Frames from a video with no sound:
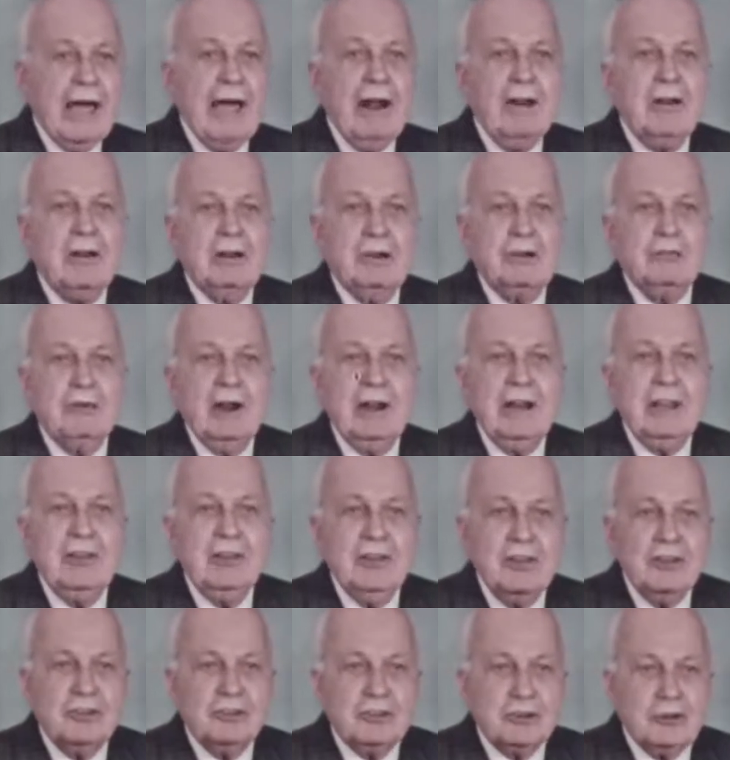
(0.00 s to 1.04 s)
current run in
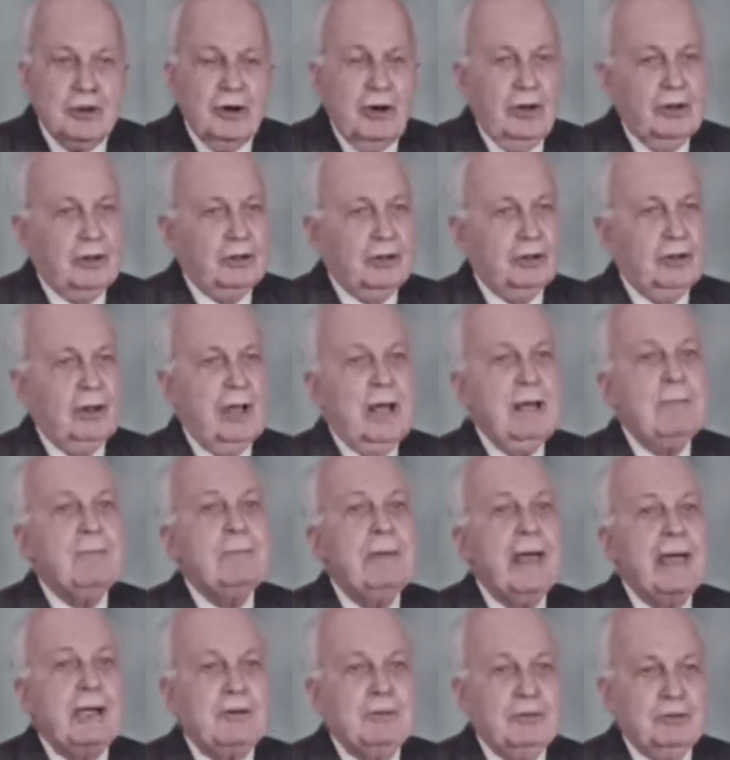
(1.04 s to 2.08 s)
this coil
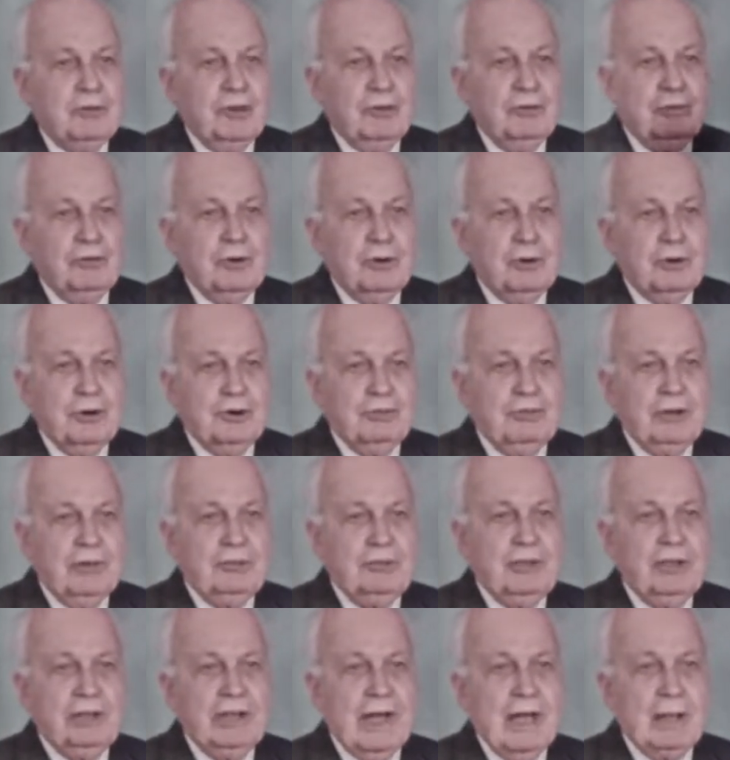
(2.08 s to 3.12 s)
backwards and forwards
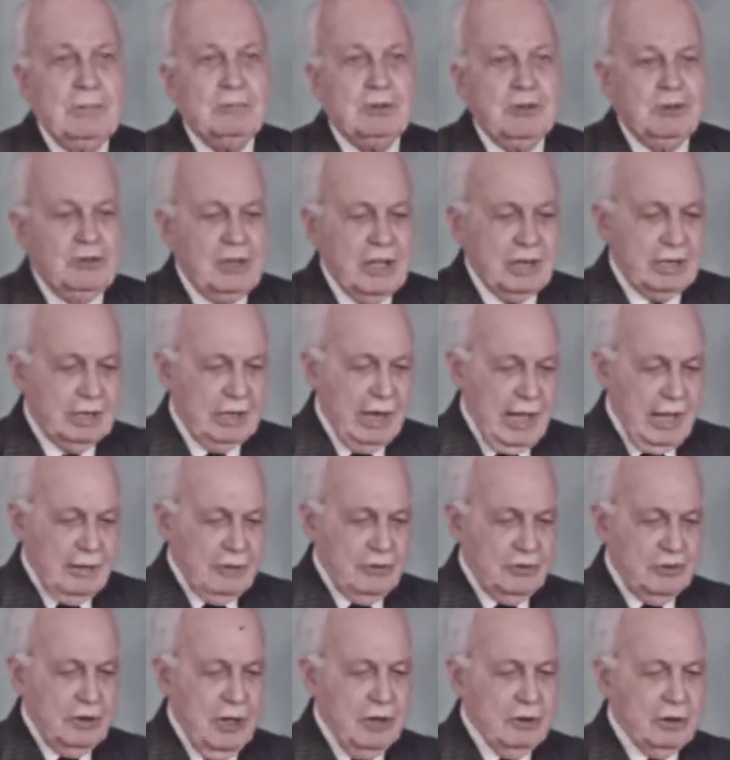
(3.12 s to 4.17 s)
50 times a second.
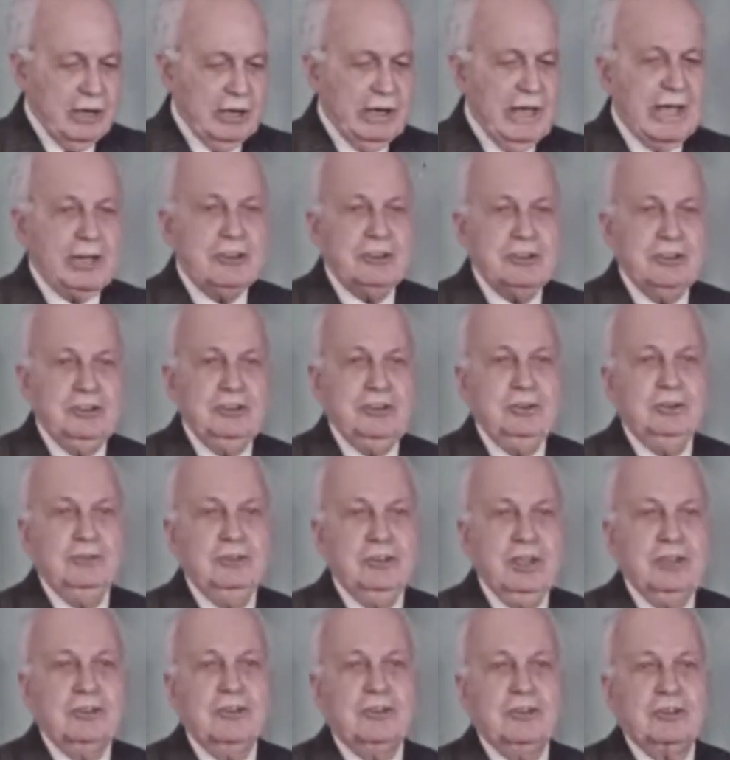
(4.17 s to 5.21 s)
There's no connections, you
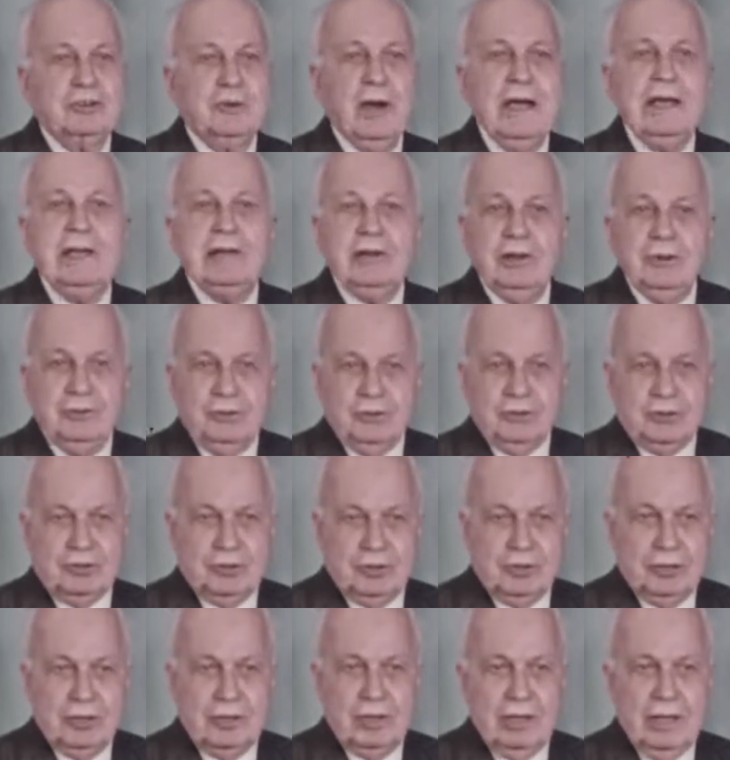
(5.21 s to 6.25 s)
see, this is quite loose.
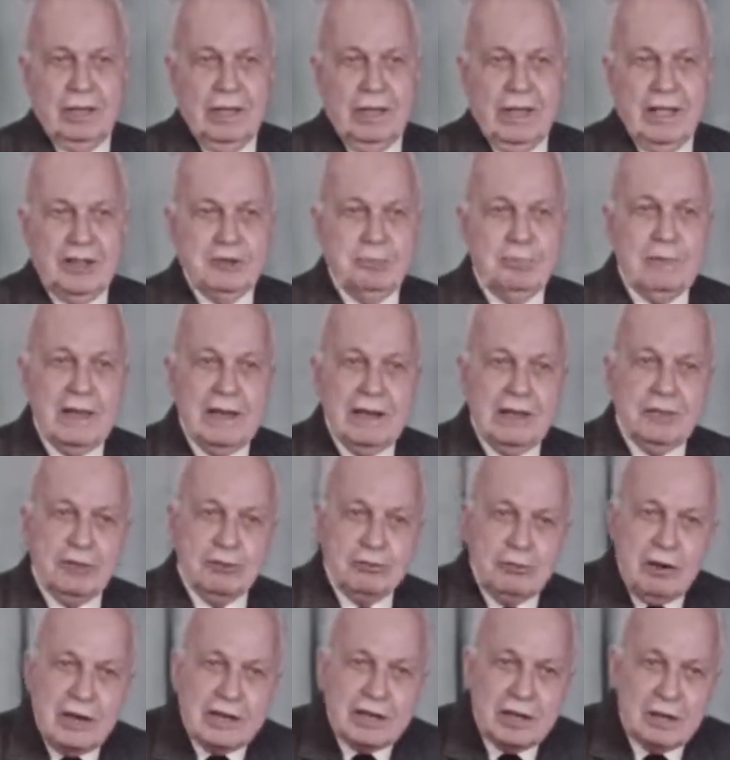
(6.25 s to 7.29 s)
It's merely
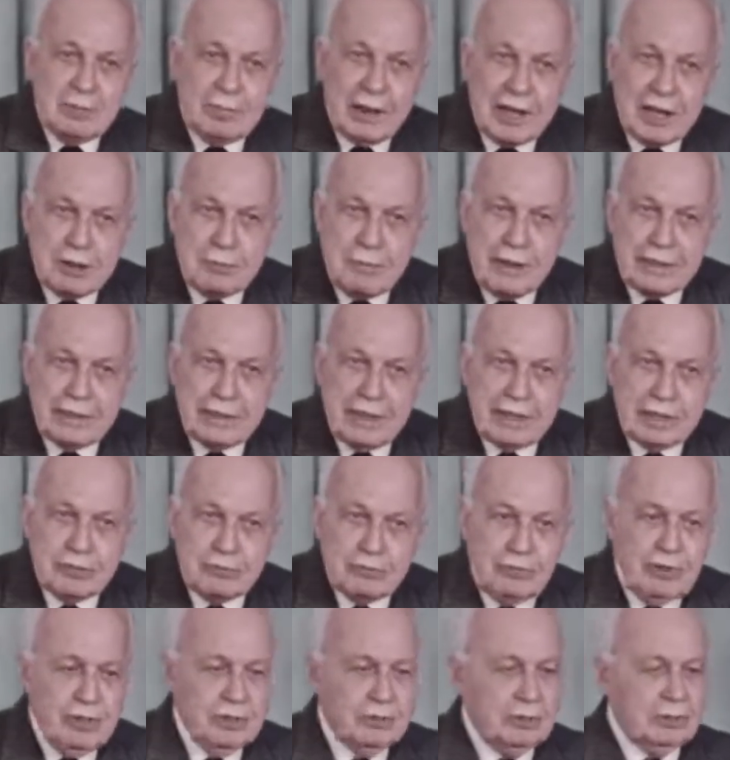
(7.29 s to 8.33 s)
threaded by the magnetic
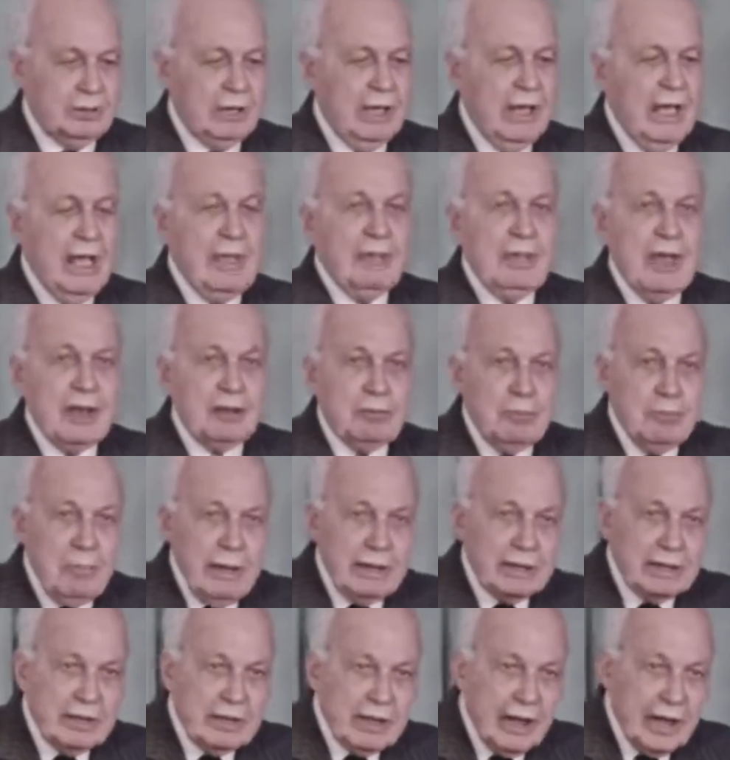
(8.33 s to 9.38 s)
field. That
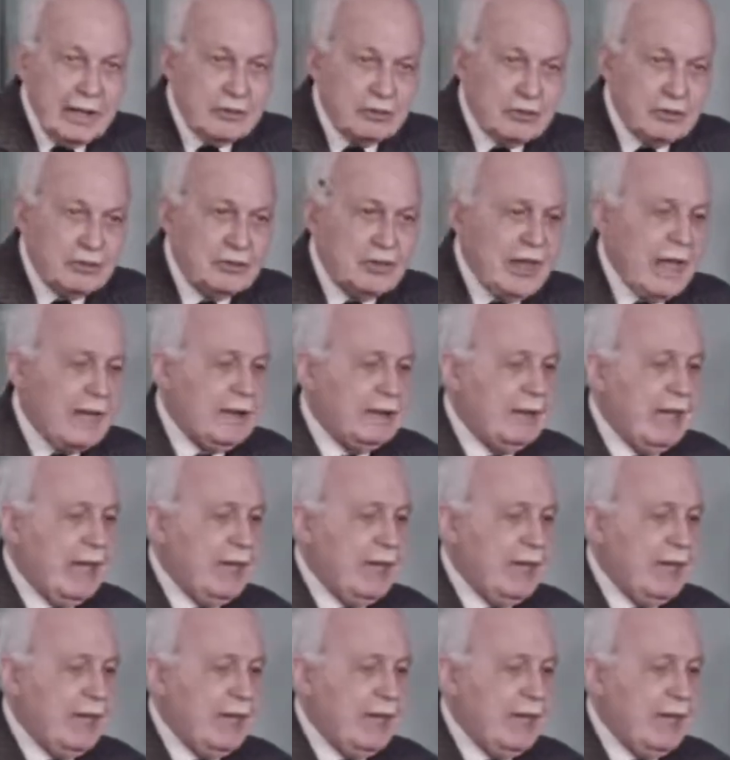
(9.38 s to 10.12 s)
magnetizes that